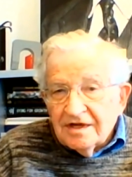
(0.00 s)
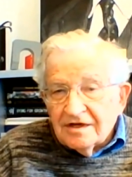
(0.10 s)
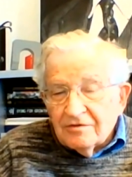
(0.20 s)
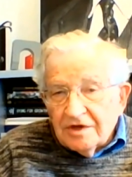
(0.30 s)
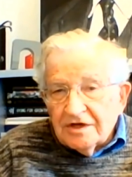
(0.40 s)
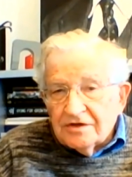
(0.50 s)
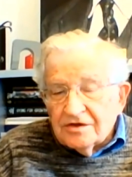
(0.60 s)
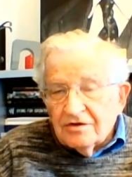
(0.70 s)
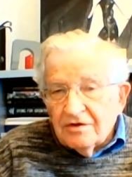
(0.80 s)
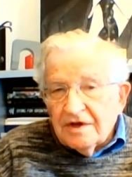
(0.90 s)
But what it's
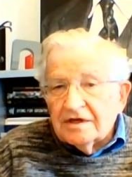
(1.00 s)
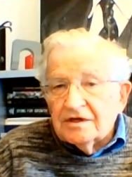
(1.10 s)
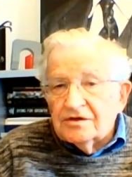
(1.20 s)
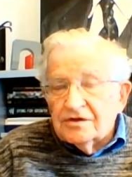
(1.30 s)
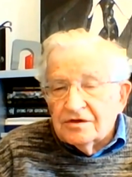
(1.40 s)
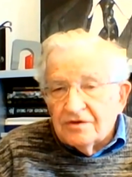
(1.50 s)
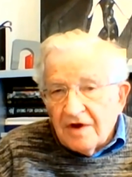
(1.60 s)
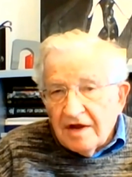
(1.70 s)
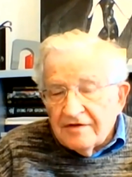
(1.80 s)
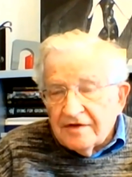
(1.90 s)
doing is
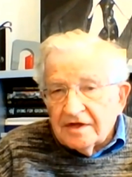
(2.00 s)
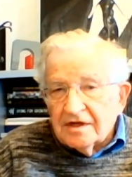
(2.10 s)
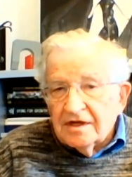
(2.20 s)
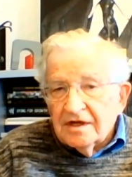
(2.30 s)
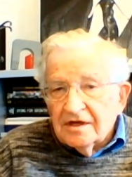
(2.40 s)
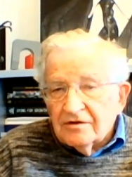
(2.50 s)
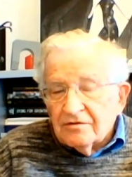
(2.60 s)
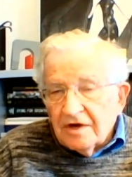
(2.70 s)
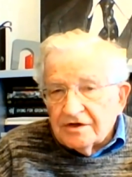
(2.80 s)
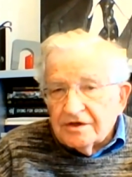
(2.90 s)
driving
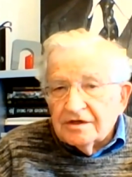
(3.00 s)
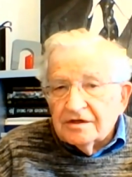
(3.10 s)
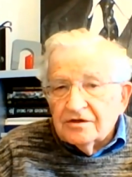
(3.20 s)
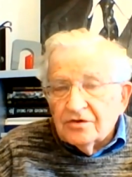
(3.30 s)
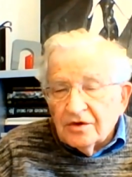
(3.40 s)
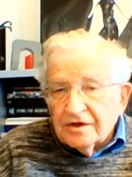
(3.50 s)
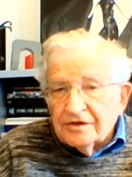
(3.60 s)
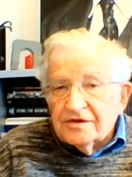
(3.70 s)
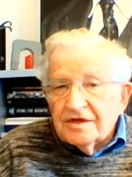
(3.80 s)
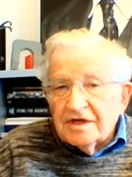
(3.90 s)
Russia
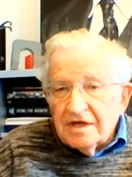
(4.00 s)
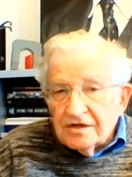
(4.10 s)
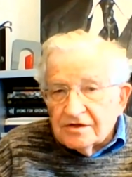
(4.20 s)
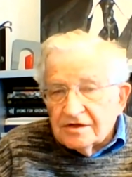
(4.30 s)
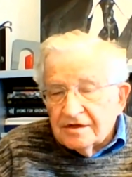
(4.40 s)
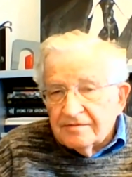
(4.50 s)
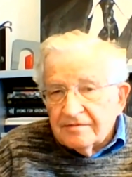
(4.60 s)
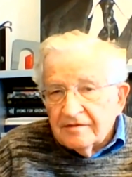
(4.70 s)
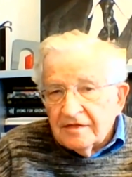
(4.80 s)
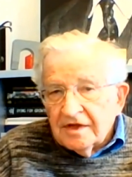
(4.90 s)
towards the east,
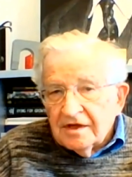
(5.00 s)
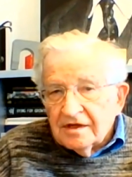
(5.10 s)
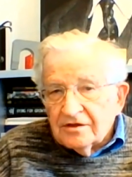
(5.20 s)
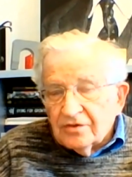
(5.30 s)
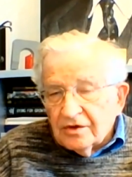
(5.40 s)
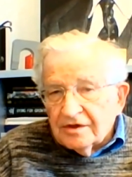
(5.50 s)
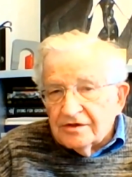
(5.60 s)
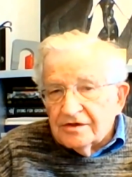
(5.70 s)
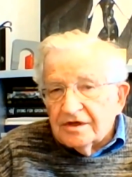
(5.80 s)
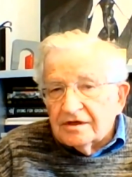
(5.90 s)

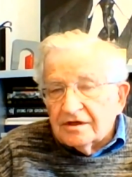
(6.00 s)
towards uh,